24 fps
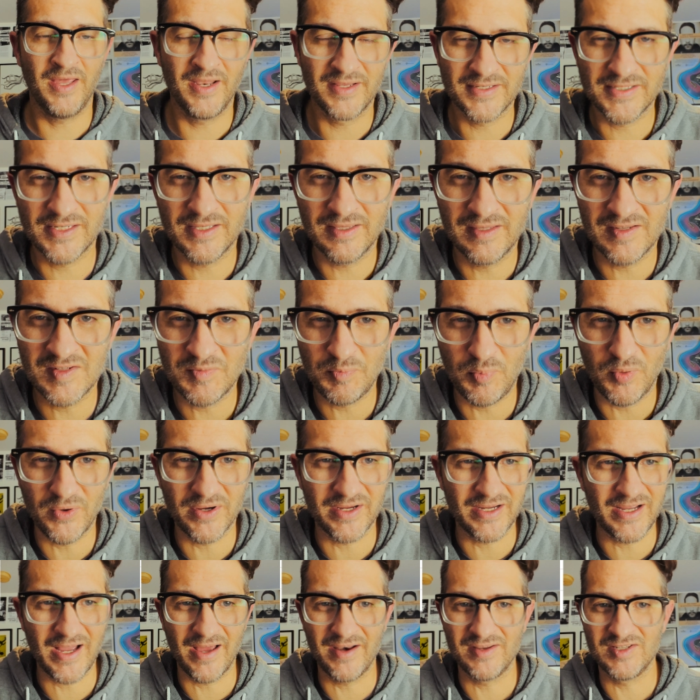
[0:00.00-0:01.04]
And as at this
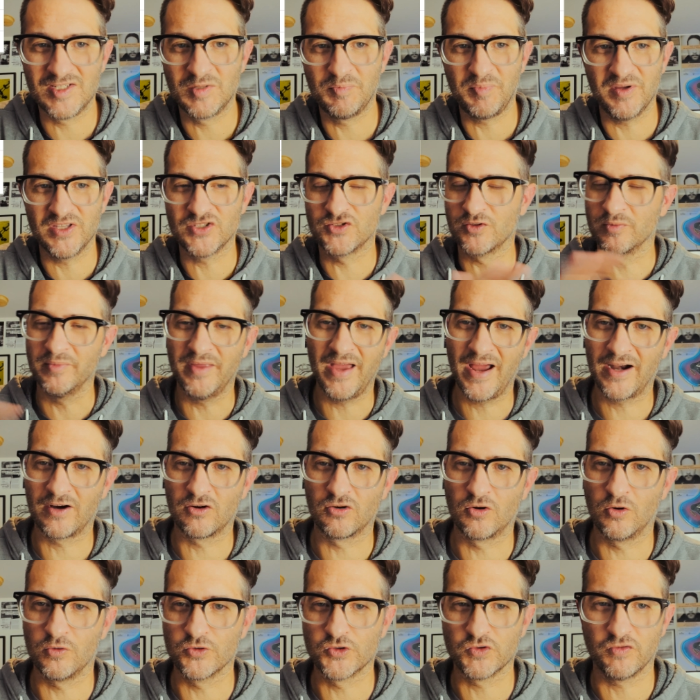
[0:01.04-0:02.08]
point Connie Spence from the
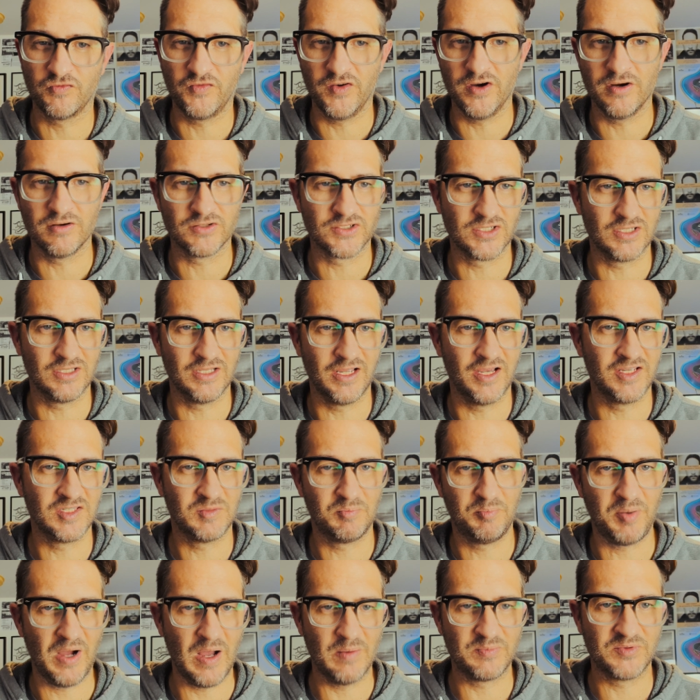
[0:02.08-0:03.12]
Agricultural Fairness Alliance
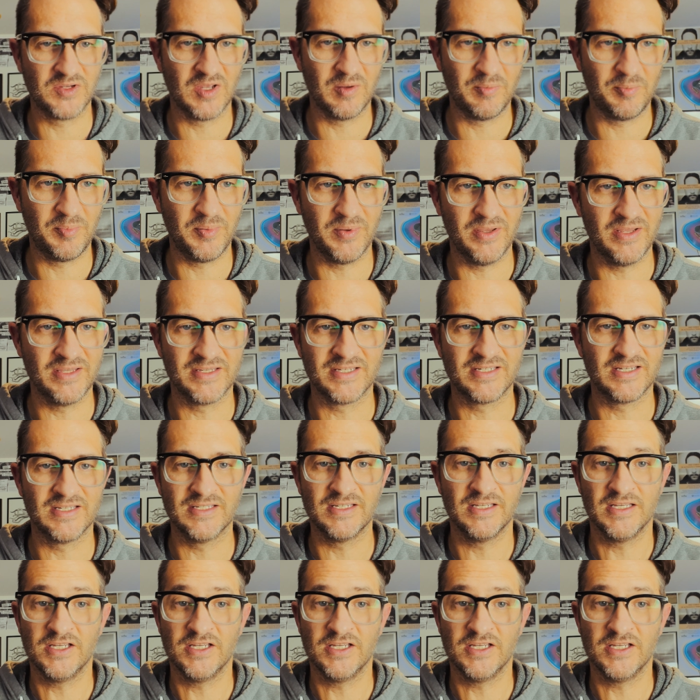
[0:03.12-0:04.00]
pops up and says,